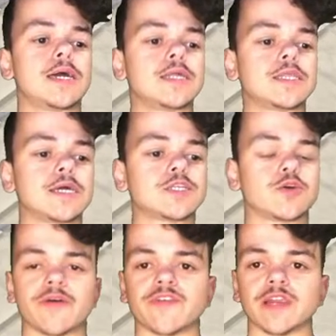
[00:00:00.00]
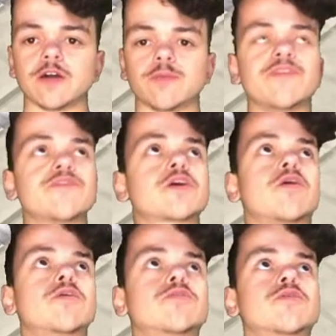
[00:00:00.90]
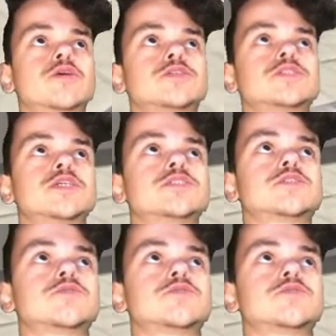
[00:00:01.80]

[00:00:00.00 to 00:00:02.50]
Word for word: they do have a little bit of a corridor, I see, so